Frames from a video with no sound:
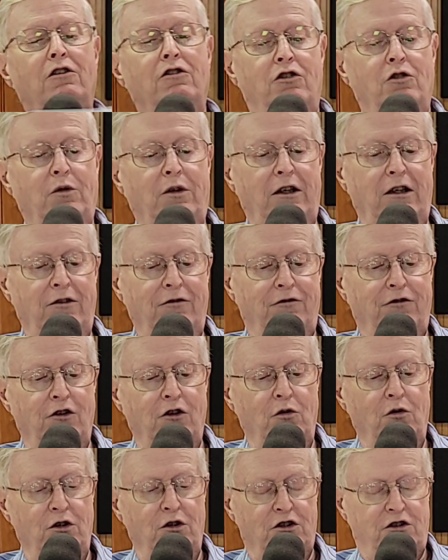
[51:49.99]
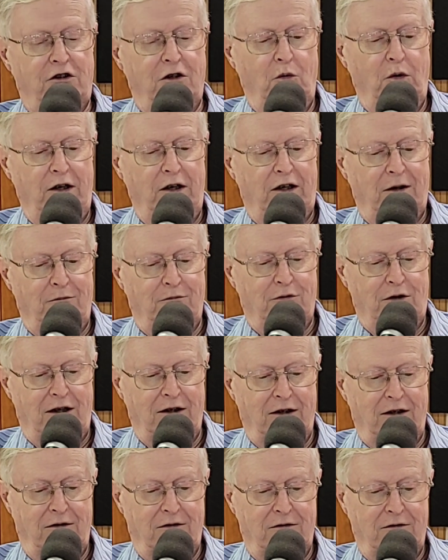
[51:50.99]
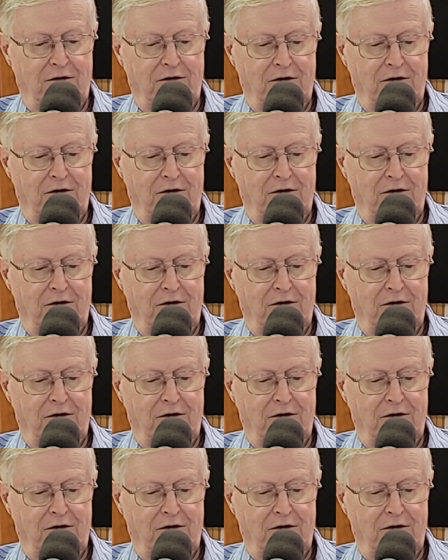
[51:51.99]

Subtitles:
To influence the weaker brother